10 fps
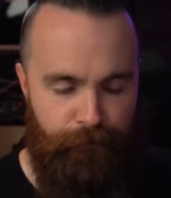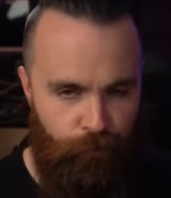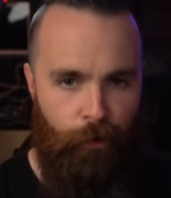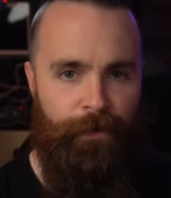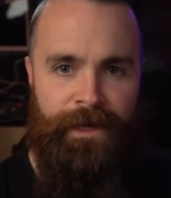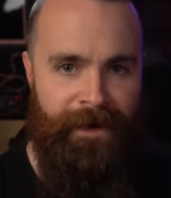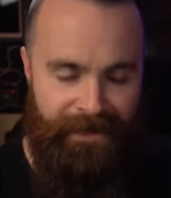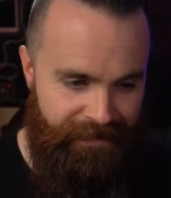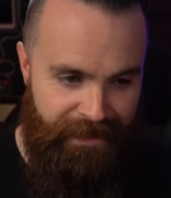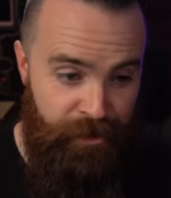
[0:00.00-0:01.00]
If you're already in
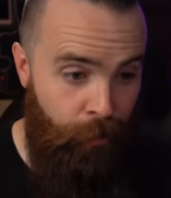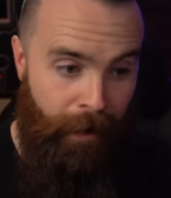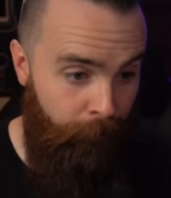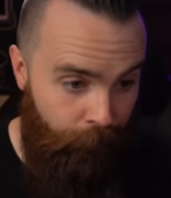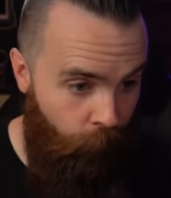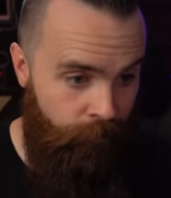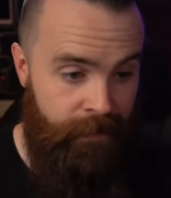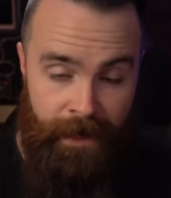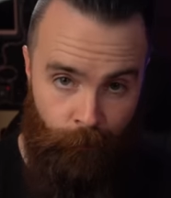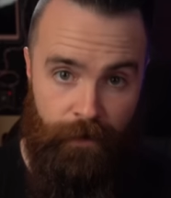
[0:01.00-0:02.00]
I T, you know how
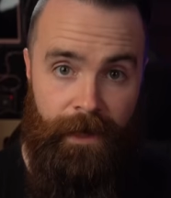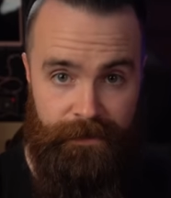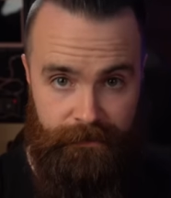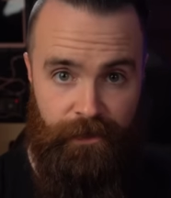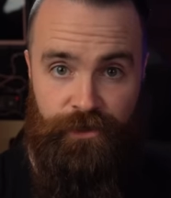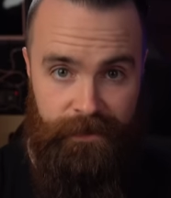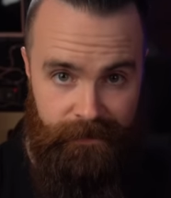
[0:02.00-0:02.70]
important network isolation